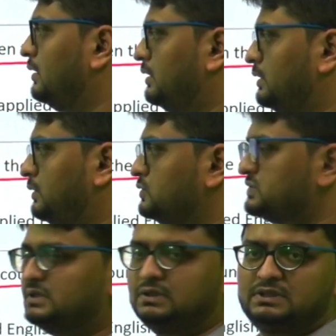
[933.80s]

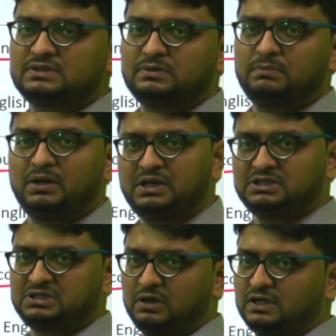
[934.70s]
using these
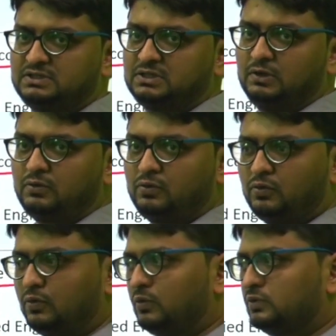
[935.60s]
British laws
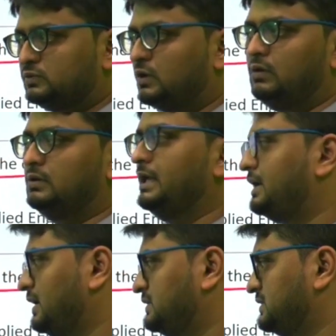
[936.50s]
to solve their
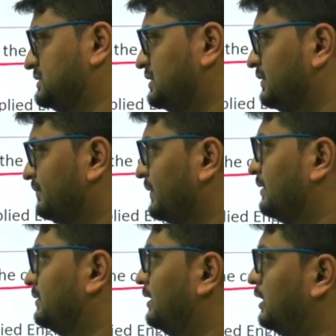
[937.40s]
cases.
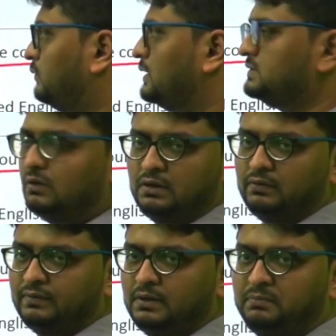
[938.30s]
Then that was one of
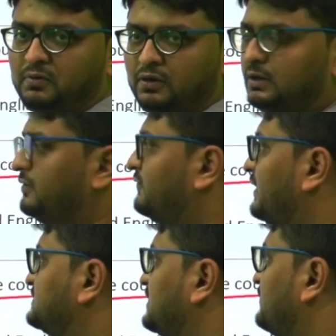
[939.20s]
the important
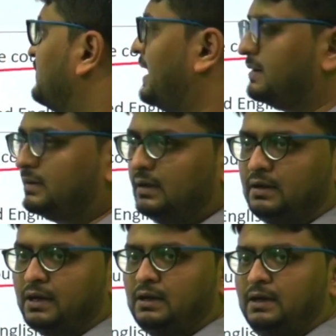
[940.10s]
defects of
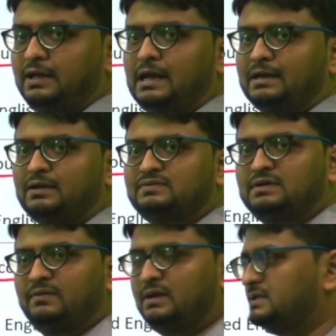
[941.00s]
Regulating Act of
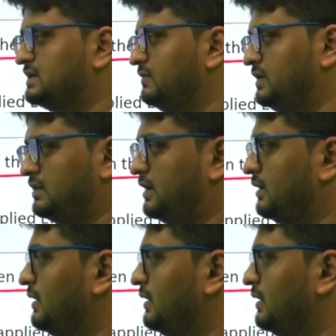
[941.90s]
1773.